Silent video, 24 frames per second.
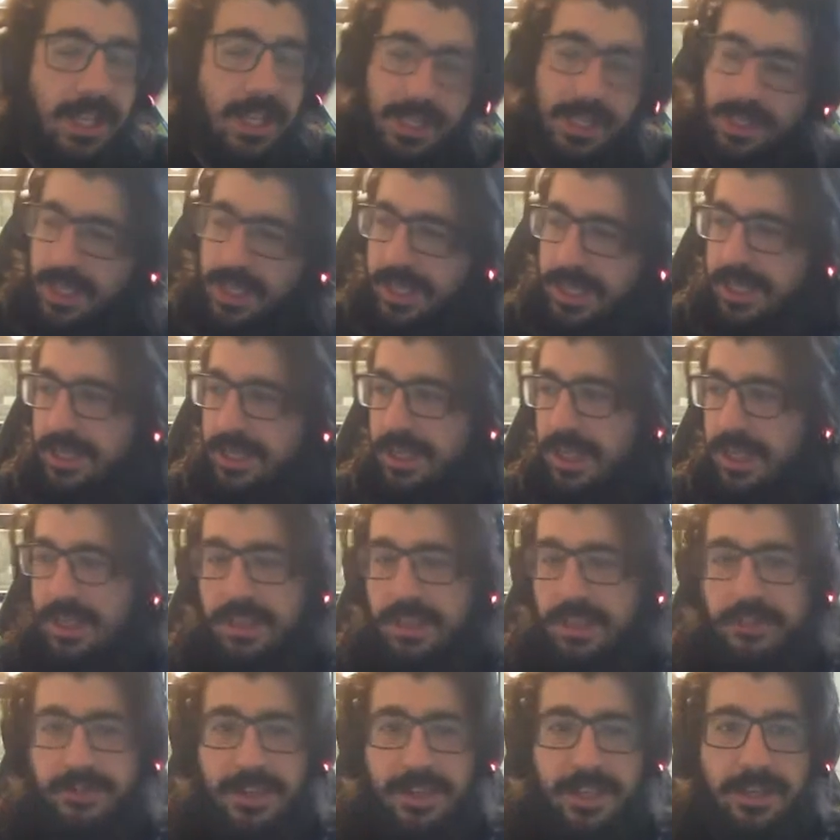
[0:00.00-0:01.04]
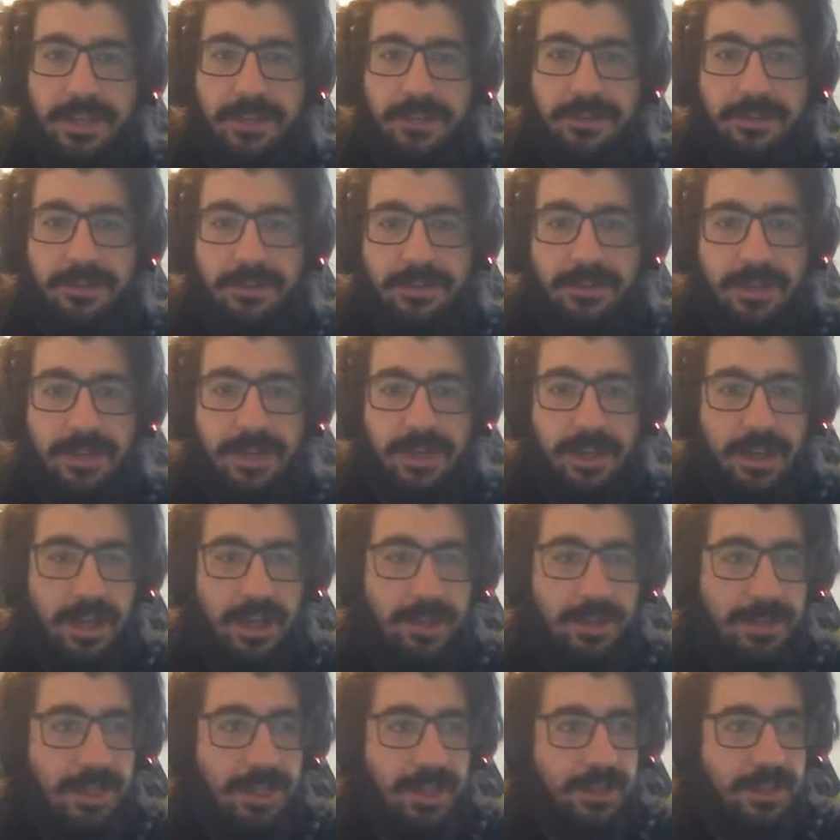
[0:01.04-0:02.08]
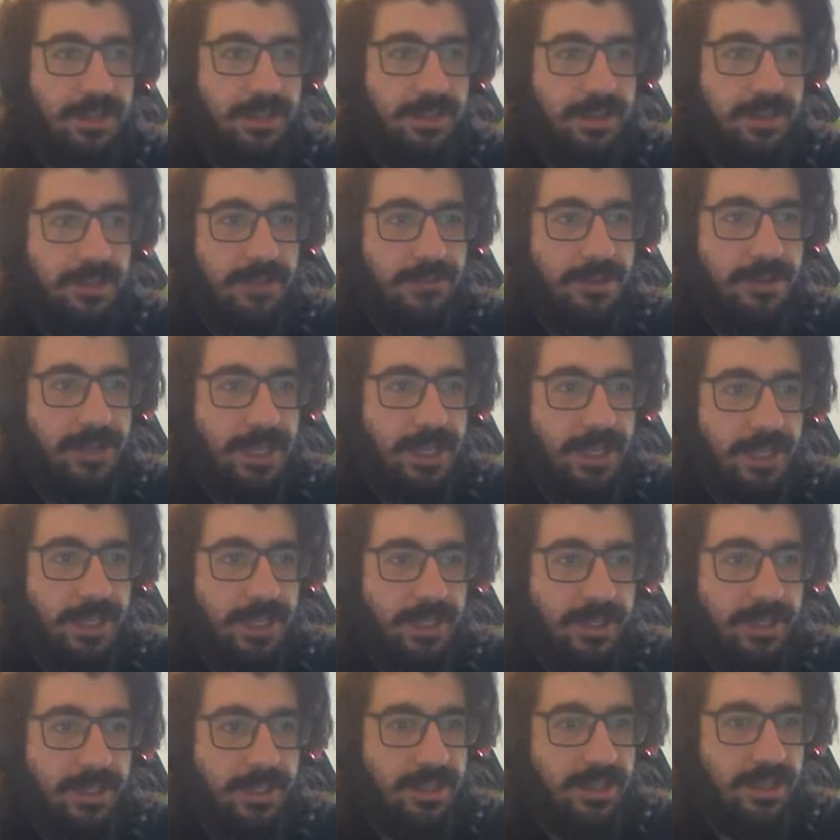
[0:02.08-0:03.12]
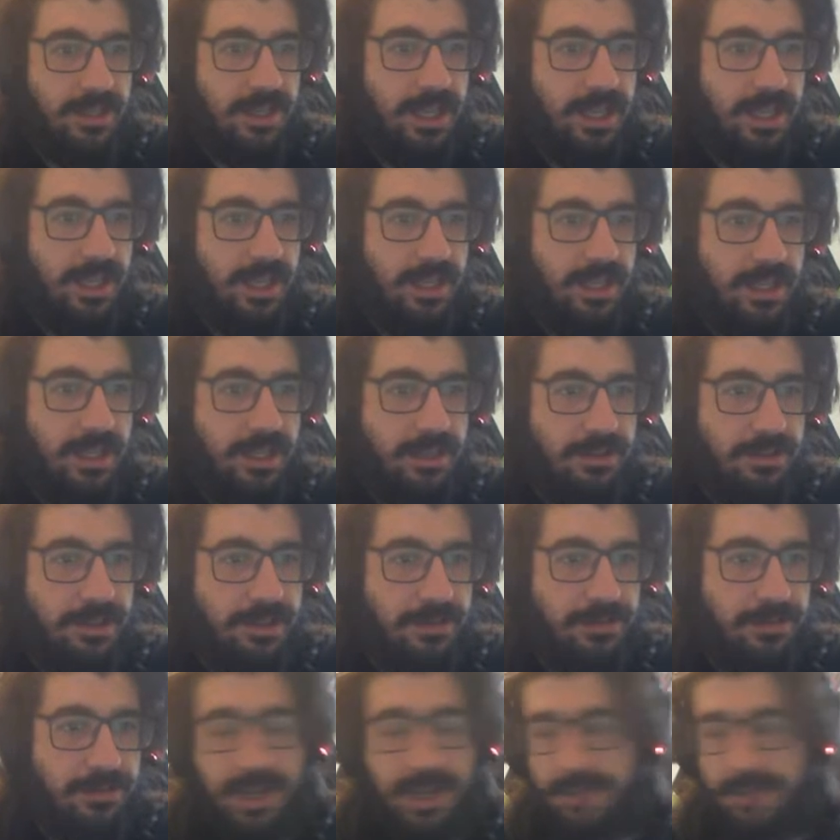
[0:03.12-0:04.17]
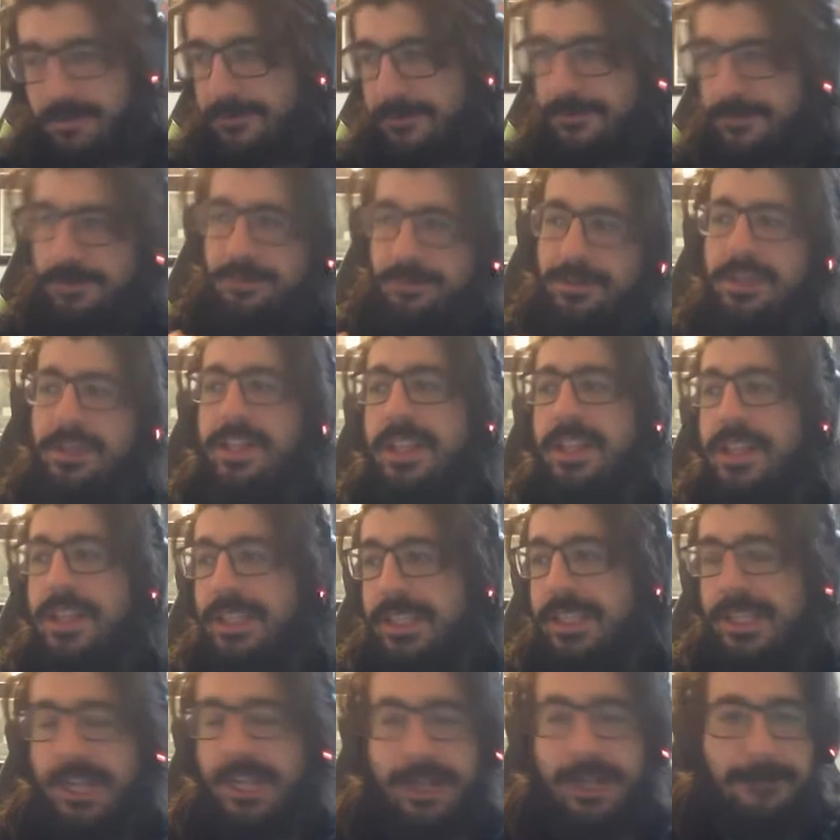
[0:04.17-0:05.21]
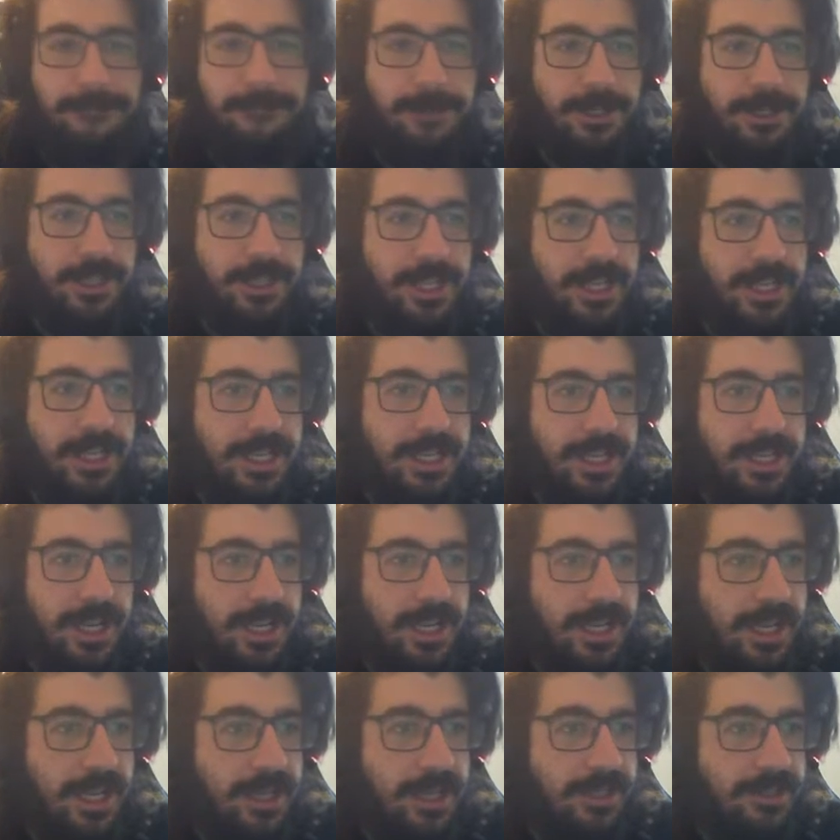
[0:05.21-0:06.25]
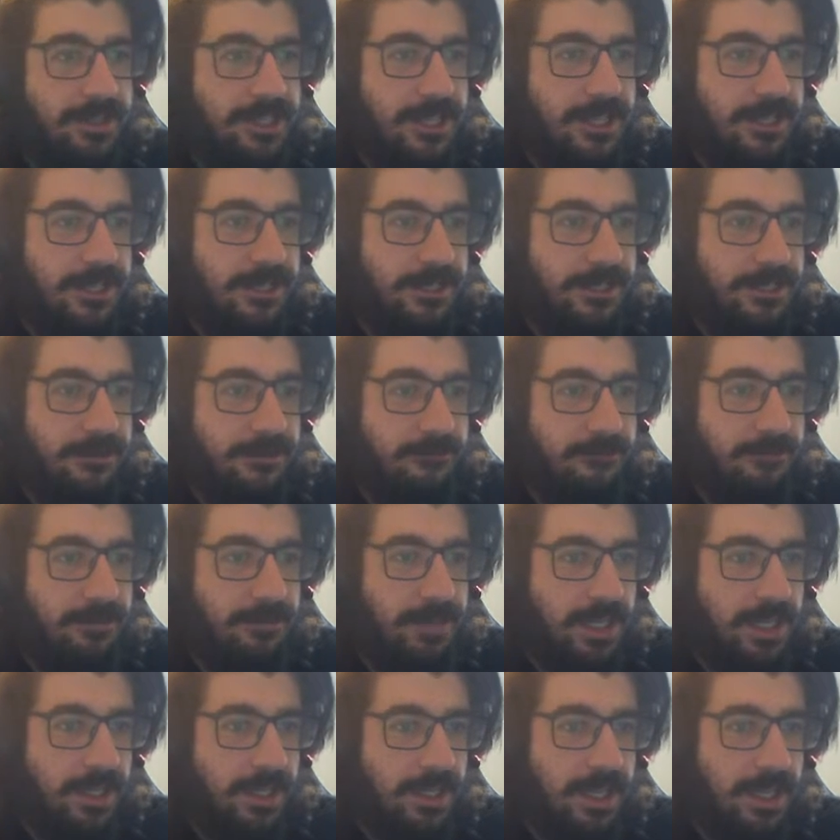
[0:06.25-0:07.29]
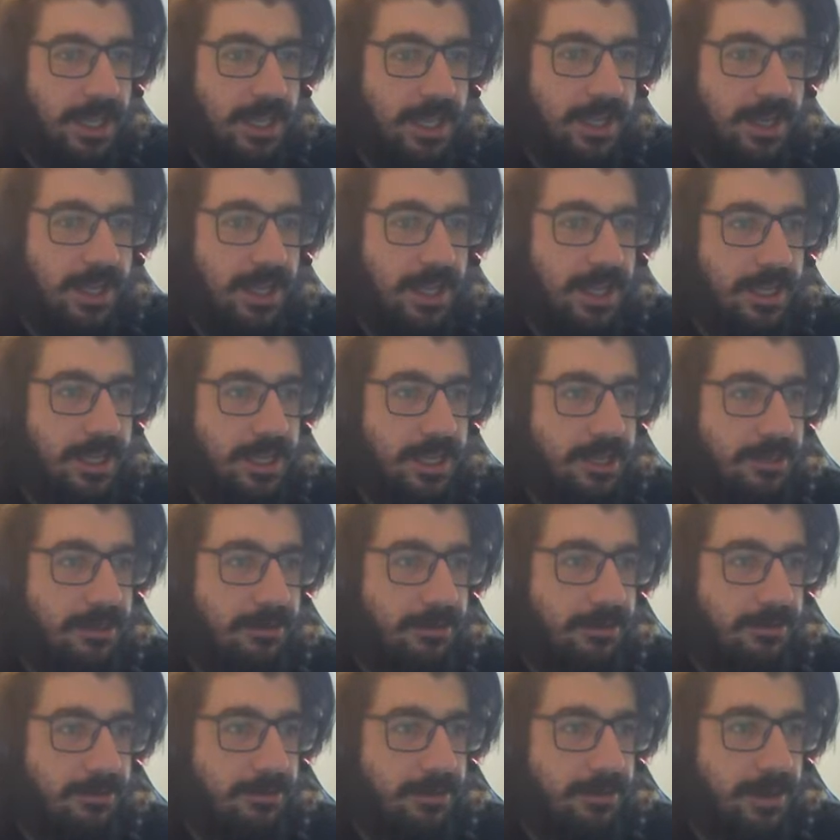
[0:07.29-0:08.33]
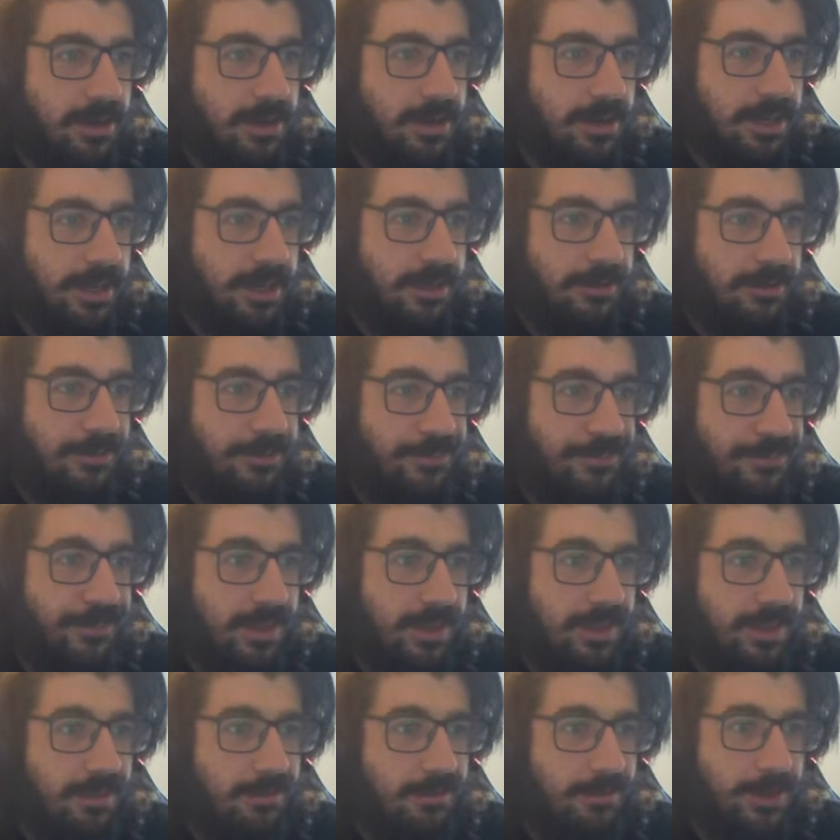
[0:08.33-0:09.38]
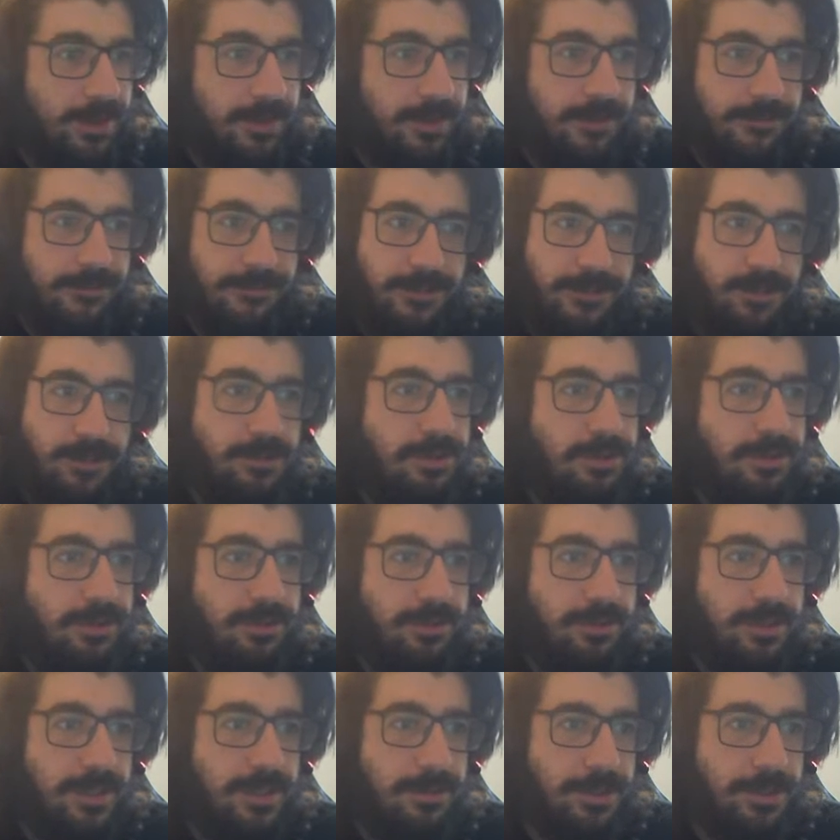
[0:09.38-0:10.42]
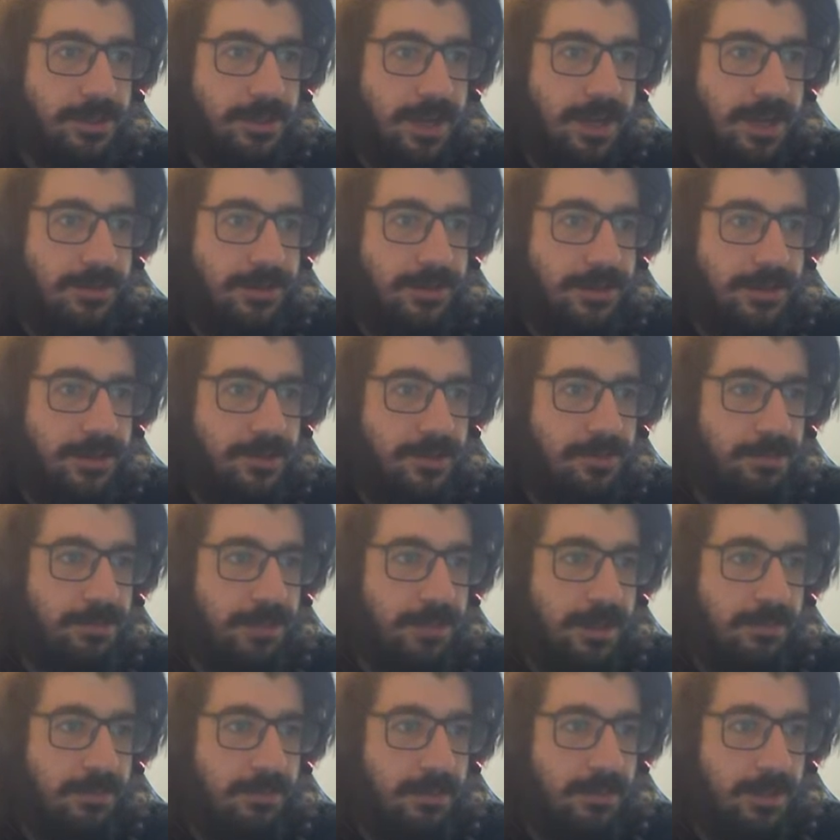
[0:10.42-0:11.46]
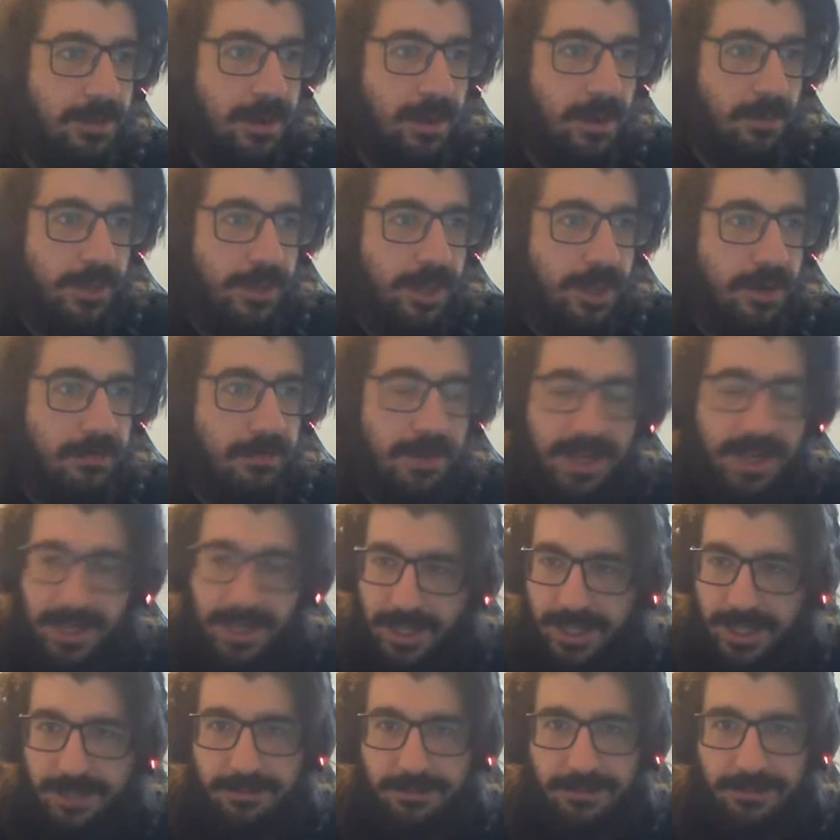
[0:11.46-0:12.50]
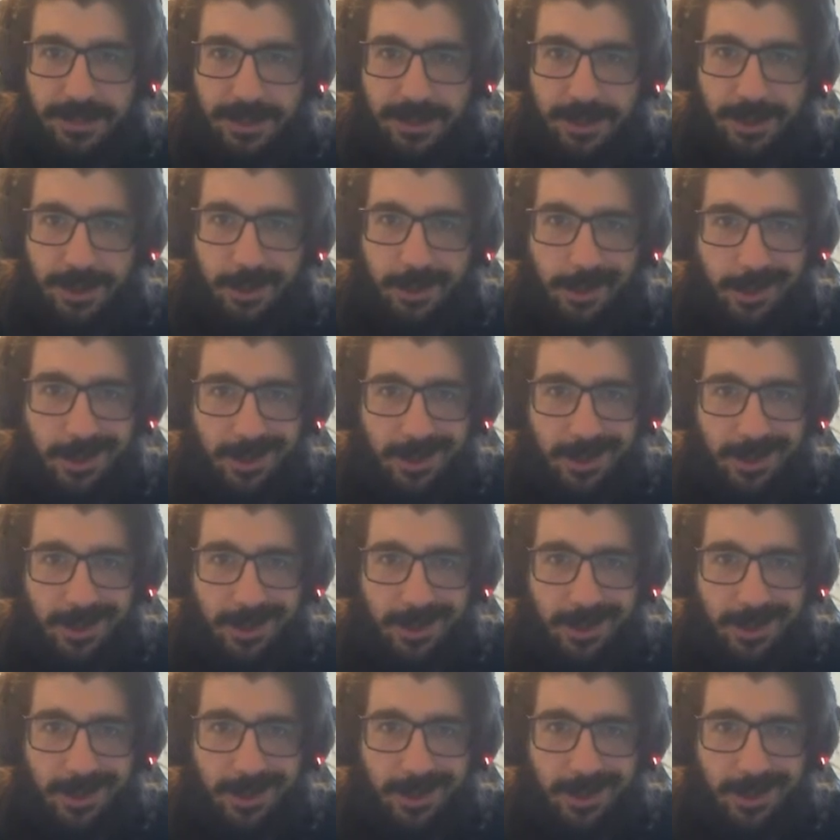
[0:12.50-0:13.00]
Like the video, comment if you can, and subscribe if you really liked it. I appreciate it. Uh, those things mean a lot. I know we're you know we're a few subscribers, but we are mighty. So.